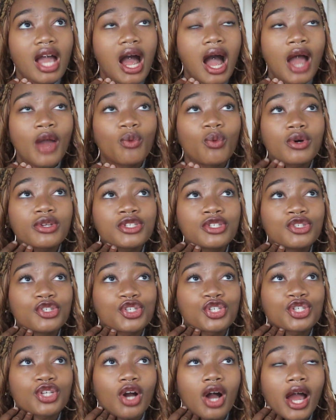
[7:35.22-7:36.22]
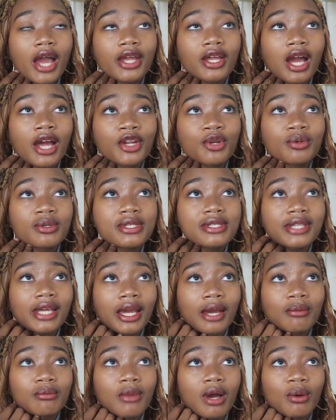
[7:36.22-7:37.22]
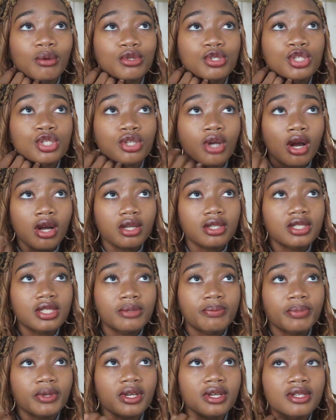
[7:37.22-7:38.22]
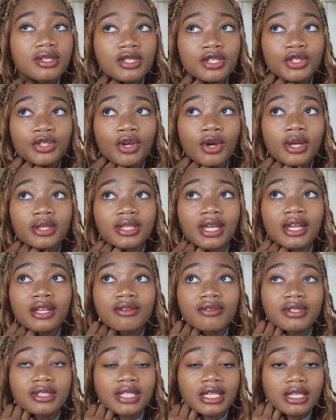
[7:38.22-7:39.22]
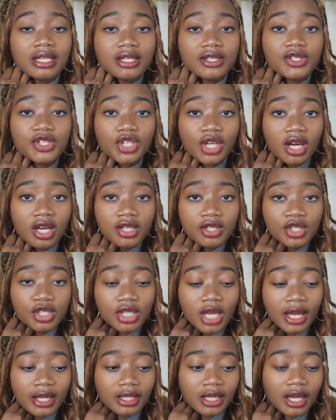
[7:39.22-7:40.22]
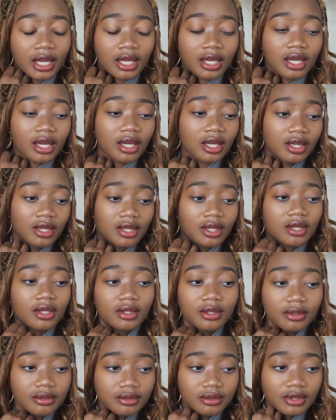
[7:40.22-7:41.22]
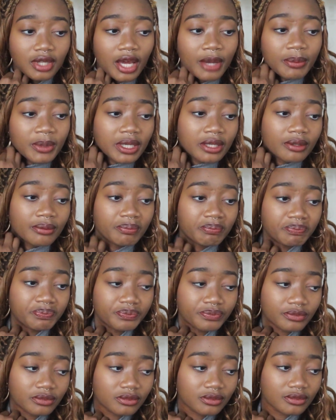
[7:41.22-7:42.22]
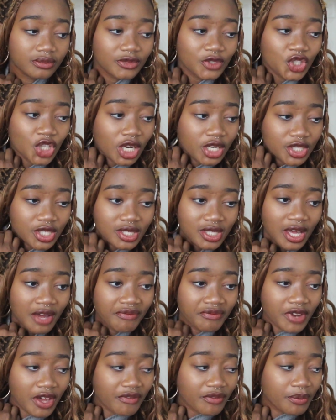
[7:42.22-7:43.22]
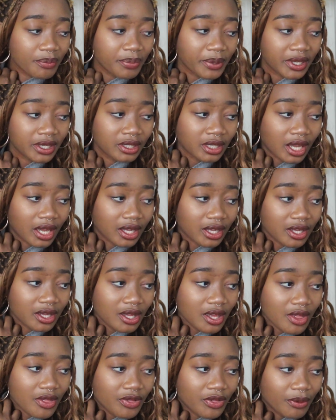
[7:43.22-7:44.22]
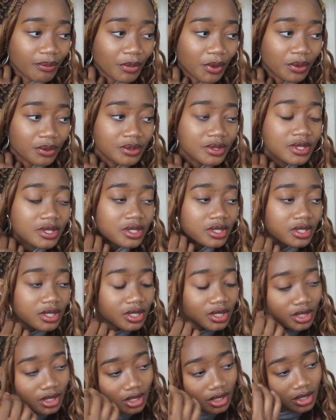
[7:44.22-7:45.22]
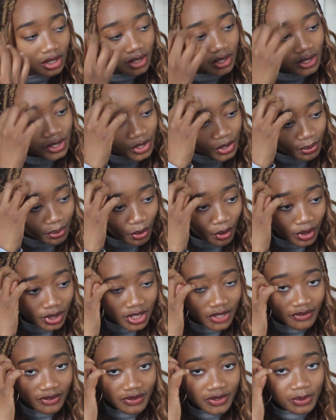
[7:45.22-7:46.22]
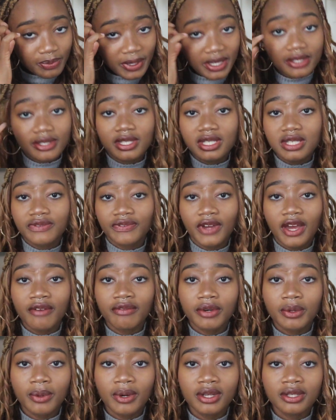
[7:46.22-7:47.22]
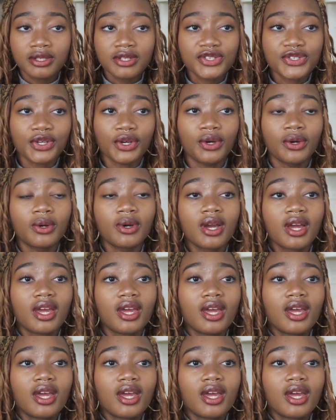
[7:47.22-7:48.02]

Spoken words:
wasn't I don't want to say I was shocked, because, you know, at the end of the day, it is church, and like, I mean, churches have never been like the most supportive of spaces for everyone. So